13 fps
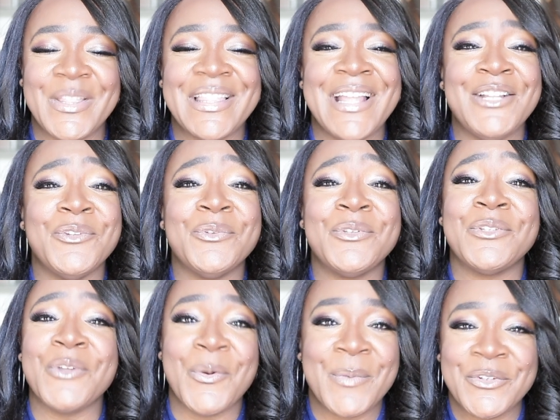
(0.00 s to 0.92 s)
Thank you
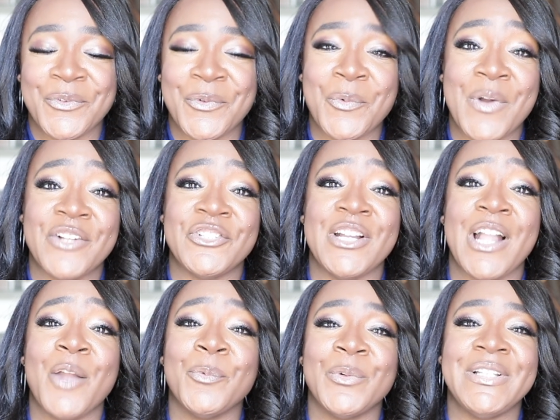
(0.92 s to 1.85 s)
so much for watching.
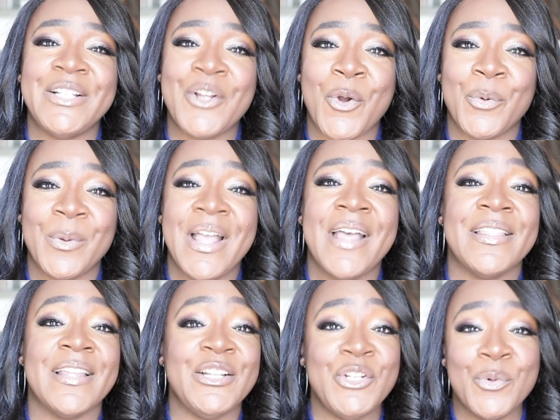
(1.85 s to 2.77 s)
I really hope
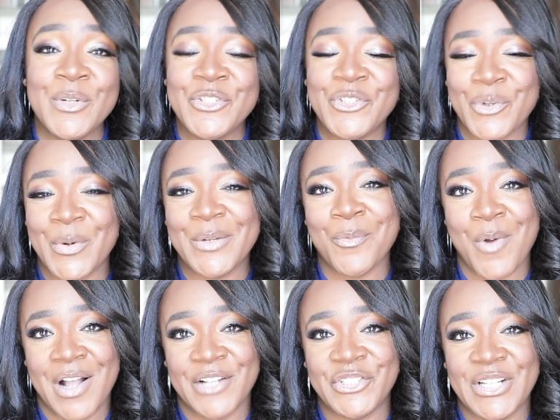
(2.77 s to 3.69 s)
that you enjoyed
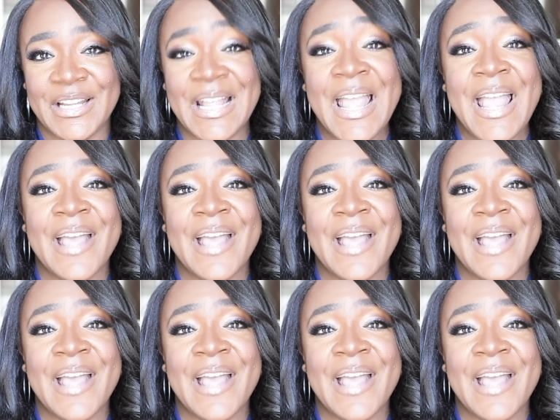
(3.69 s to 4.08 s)
watching